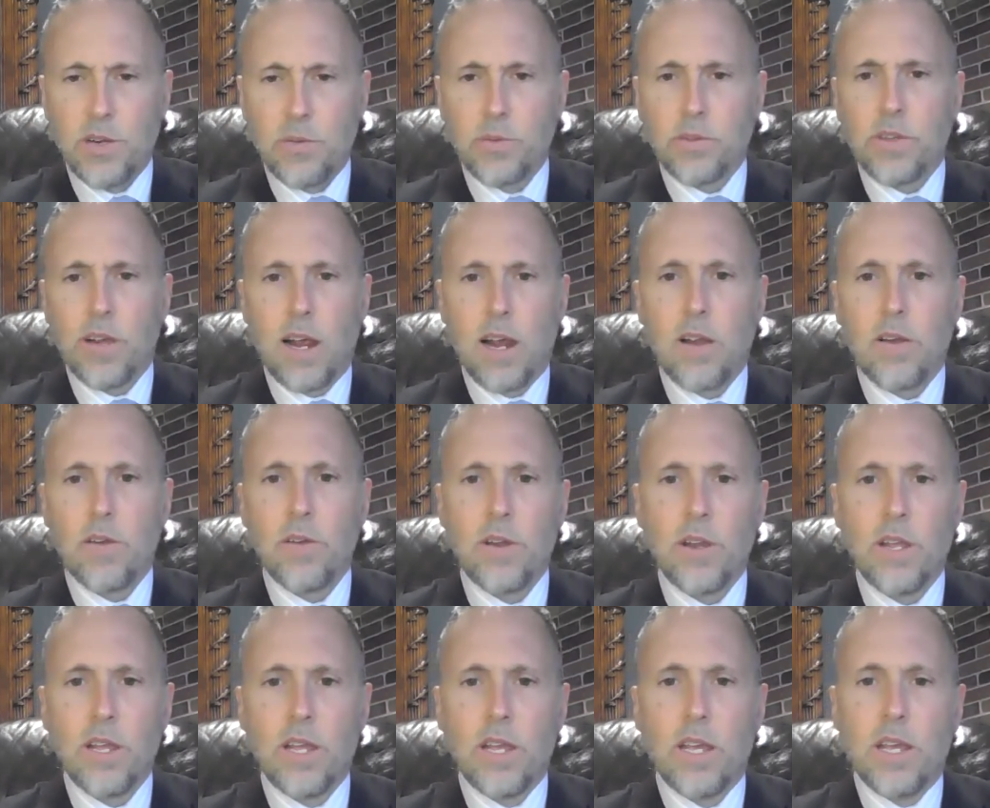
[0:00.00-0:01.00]
It was hard,
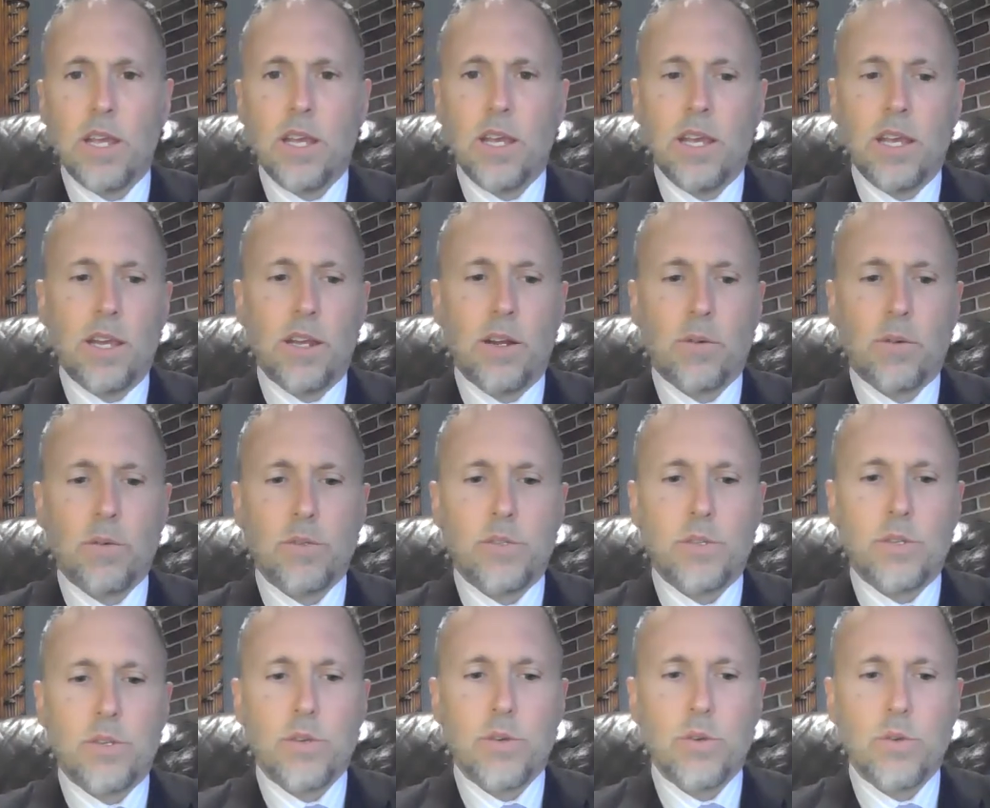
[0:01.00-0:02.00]

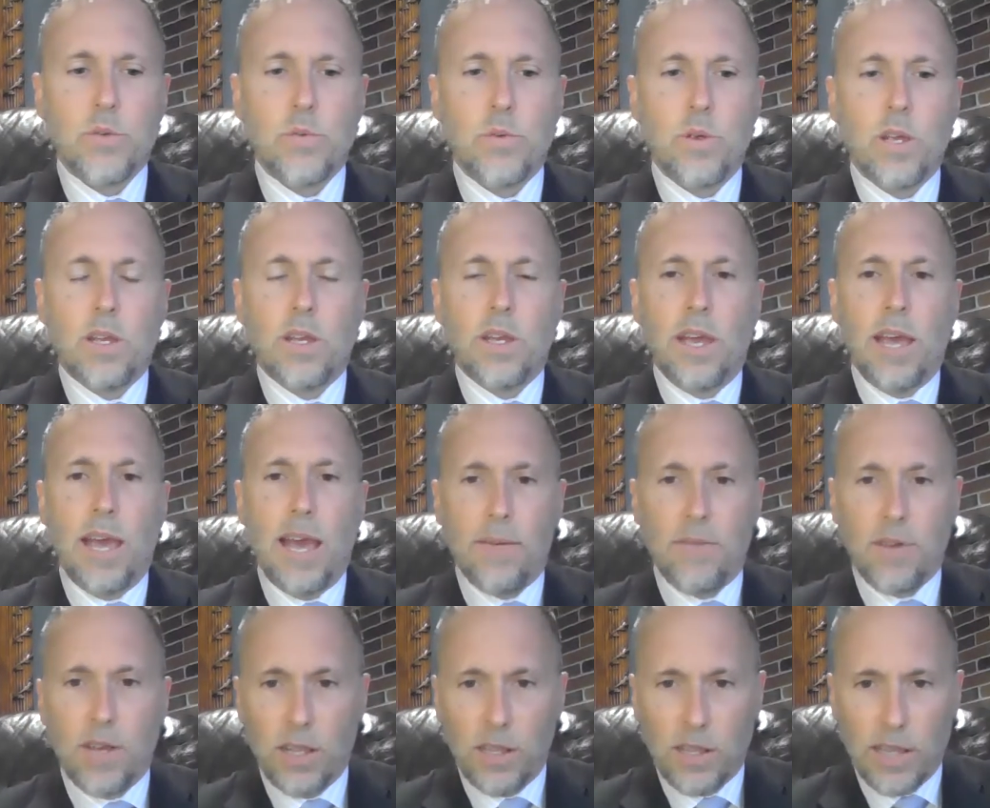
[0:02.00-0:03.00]
to have a
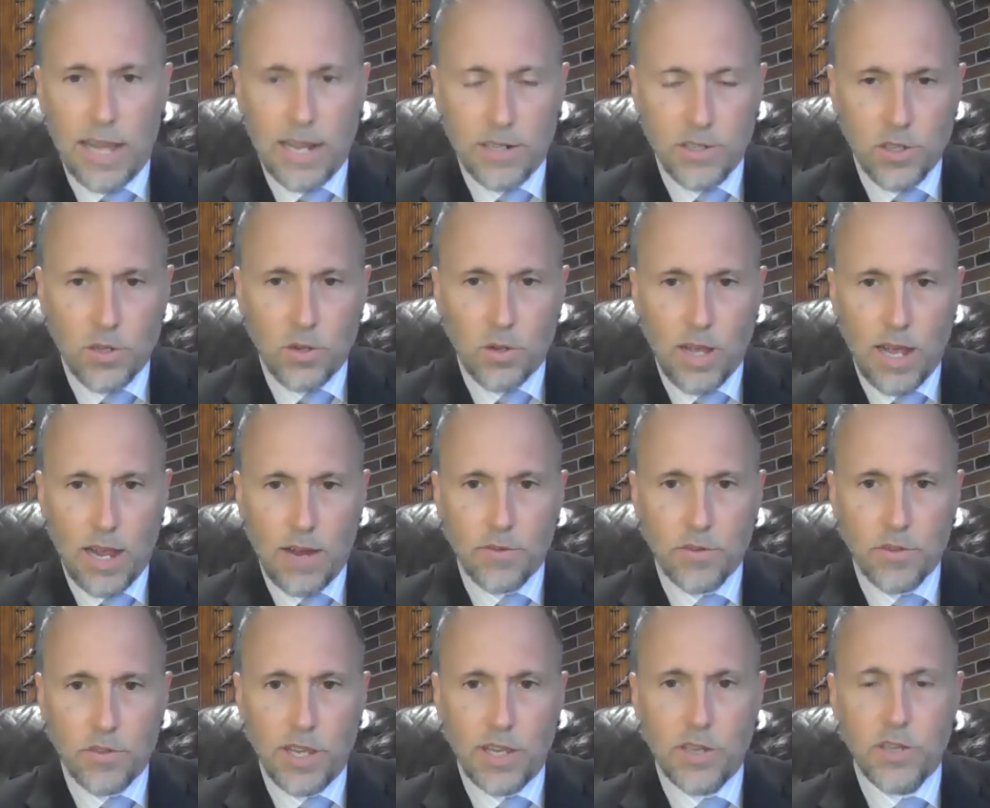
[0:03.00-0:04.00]
logical
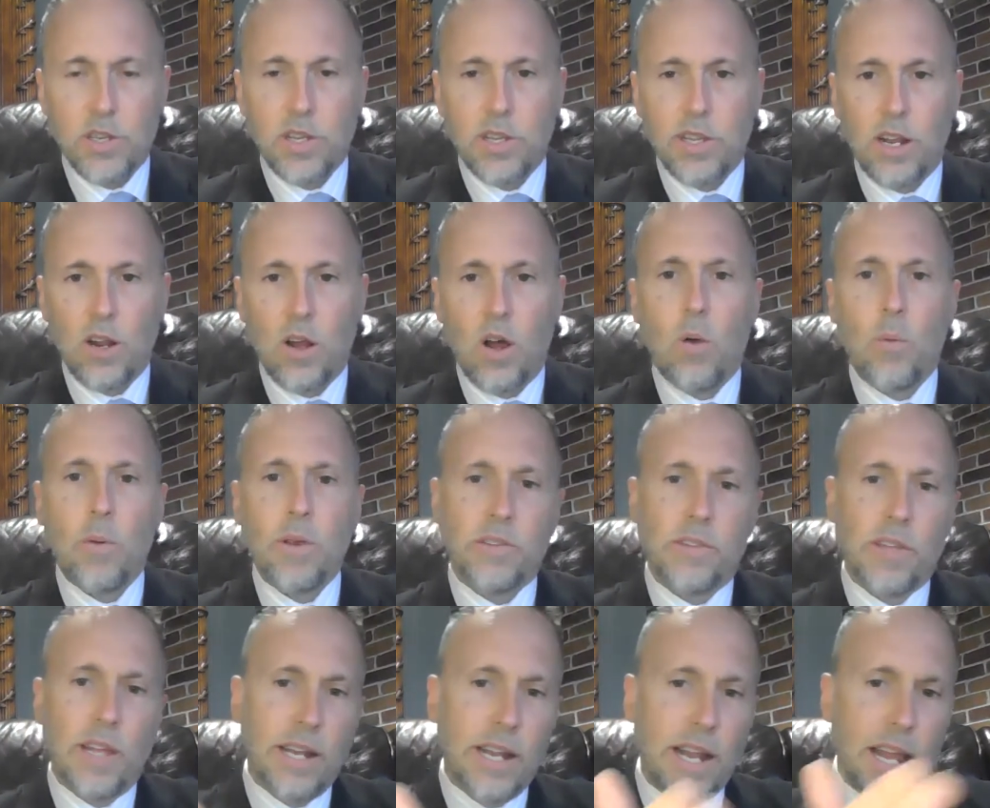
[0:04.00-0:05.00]
conversation that always
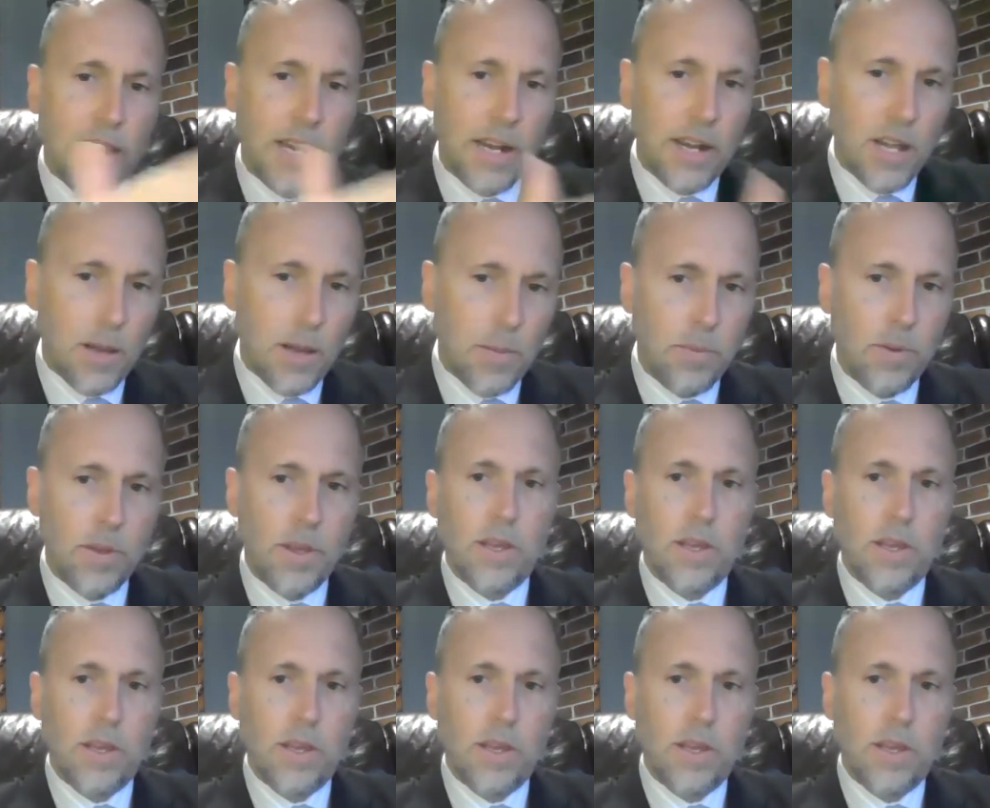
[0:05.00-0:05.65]
then ended up